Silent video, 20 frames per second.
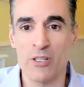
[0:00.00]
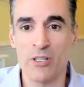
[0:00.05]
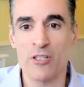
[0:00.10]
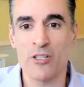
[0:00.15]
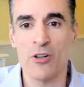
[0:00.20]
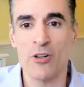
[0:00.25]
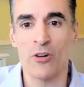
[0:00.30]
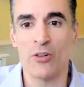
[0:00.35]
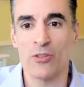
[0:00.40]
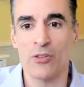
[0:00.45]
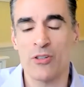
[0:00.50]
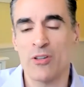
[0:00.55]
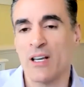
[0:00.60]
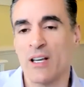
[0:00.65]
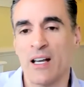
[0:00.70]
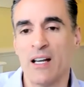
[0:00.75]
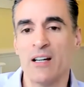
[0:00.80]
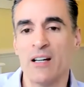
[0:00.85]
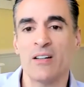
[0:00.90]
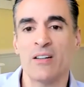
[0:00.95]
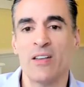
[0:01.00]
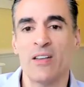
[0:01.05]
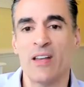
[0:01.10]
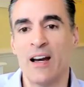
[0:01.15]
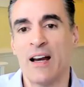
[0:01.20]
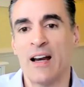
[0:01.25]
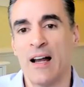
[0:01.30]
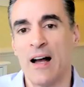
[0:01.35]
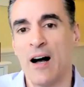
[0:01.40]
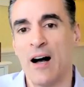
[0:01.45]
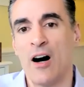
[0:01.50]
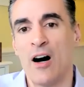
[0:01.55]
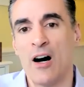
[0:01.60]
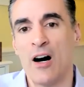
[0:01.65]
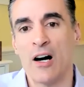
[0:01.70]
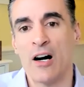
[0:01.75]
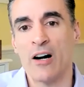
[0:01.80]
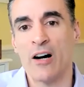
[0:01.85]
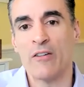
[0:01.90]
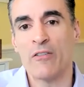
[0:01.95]
So here they
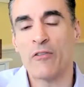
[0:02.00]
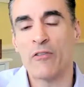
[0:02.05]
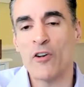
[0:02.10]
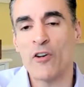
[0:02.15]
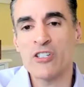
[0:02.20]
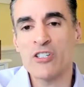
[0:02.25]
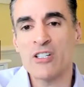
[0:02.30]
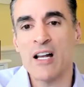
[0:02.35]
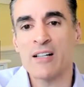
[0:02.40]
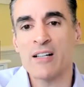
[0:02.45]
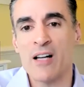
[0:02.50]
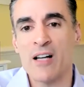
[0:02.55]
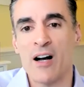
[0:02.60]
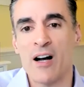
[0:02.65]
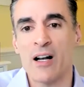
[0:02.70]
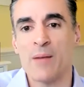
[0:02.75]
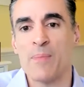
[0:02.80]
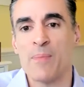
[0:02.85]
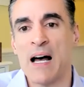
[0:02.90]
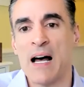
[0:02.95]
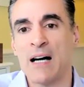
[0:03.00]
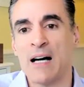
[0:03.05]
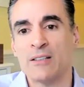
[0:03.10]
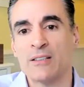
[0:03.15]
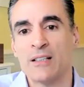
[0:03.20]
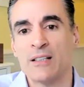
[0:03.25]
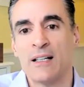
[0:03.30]
are. First, I talk about